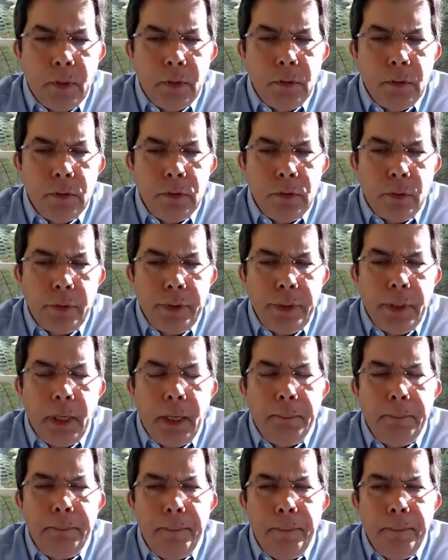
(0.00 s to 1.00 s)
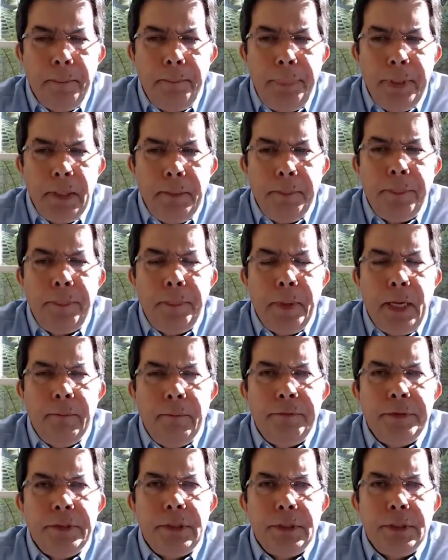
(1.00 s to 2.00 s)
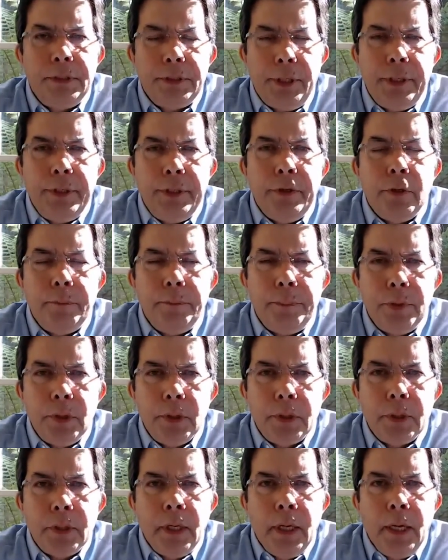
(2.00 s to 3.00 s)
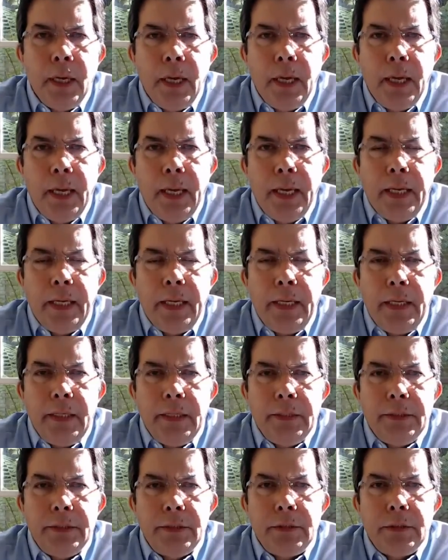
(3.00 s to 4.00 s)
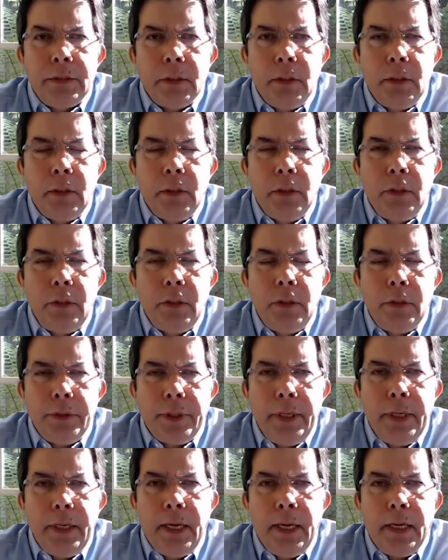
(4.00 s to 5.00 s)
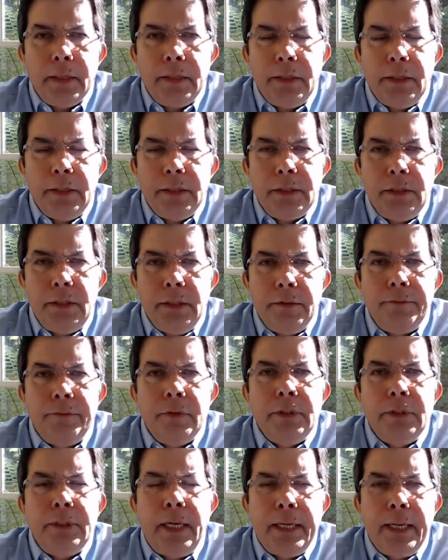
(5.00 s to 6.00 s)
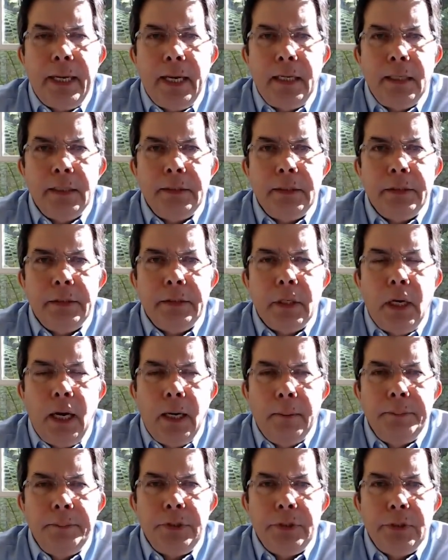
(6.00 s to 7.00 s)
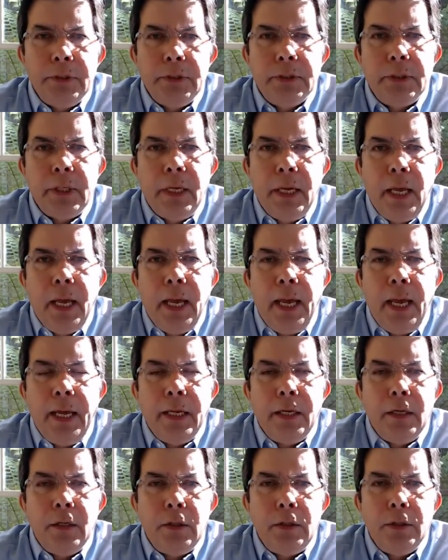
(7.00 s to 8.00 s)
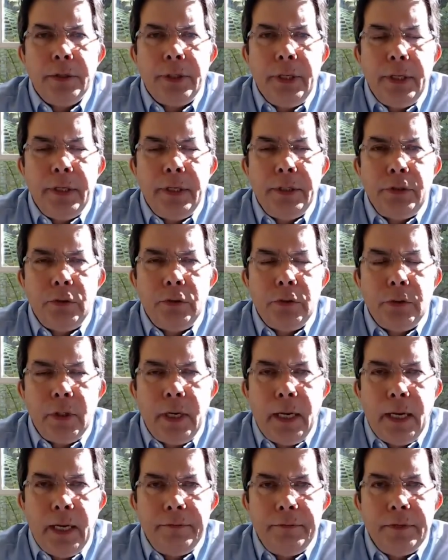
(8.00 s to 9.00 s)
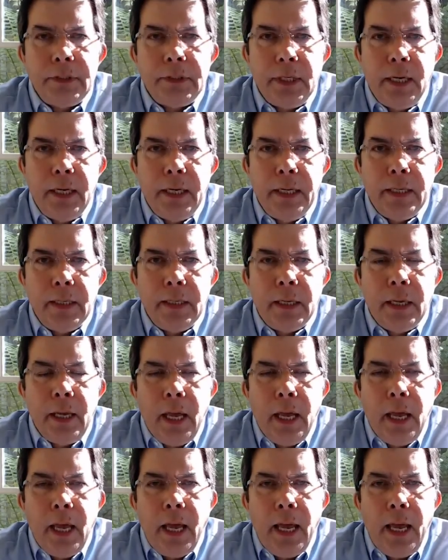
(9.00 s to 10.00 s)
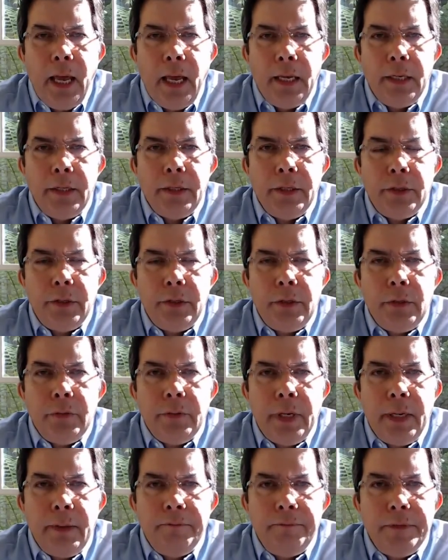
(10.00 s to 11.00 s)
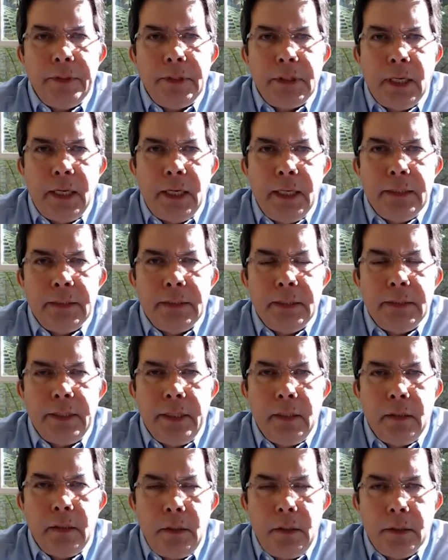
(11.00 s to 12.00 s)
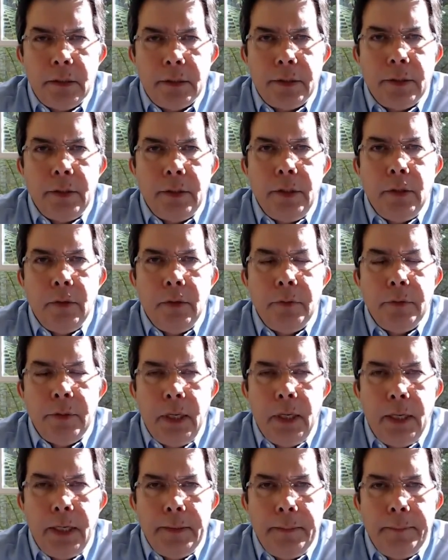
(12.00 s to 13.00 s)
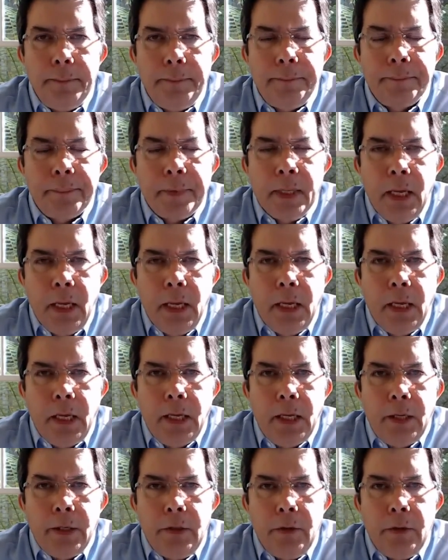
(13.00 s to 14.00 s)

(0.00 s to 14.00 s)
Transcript: Dori, a big emphasis in your book is looking at these different dialysis options and looking at your lifestyle. And you emphasize and say, look, you know, you